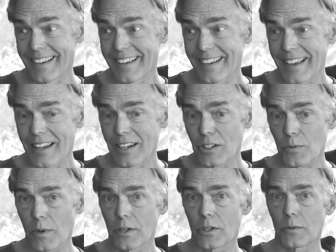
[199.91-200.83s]
And it's
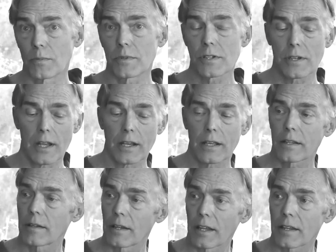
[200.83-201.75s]
when you
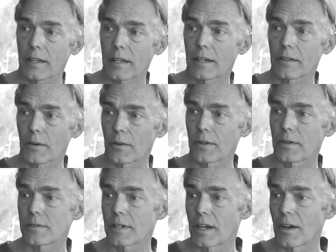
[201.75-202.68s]
mistakenly think, oh, there's
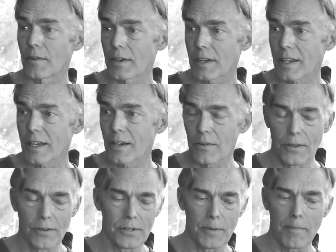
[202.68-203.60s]
a guarantee or
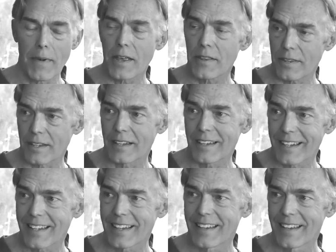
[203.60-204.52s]
there's a method,
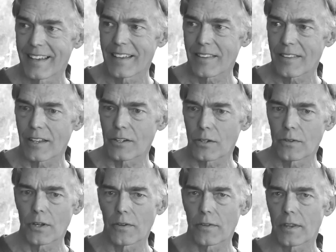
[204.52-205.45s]
that
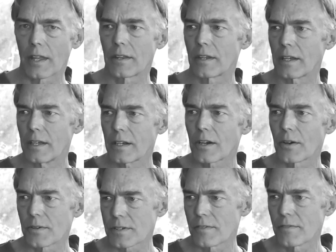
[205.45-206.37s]
then
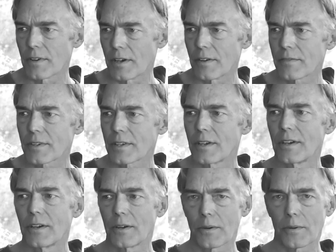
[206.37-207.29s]
ego is involved,
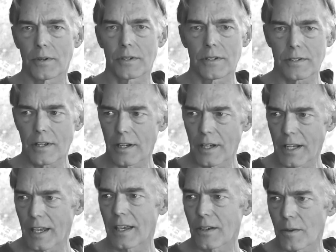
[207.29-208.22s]
which is
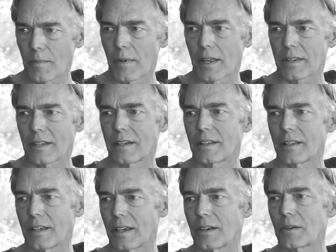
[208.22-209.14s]
clinging to method,
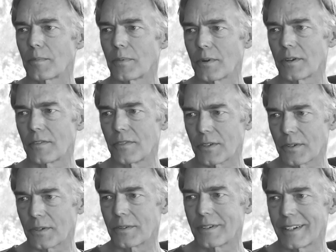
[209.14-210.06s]
clinging to point of view,
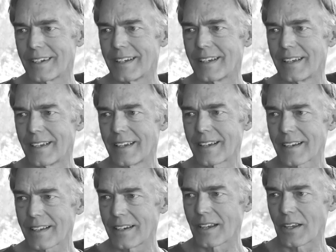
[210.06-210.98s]

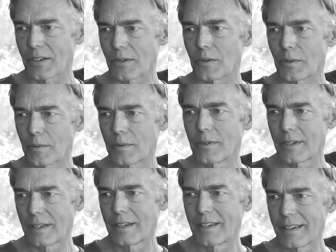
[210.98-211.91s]
clinging to
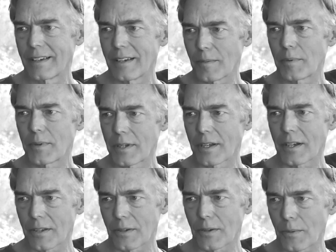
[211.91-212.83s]
a
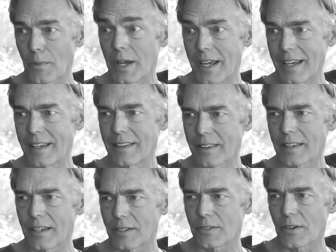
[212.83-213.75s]
particular way that
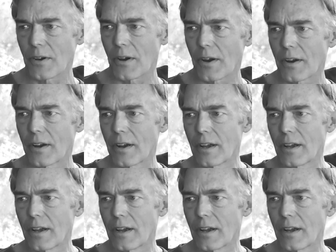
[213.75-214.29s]
things are.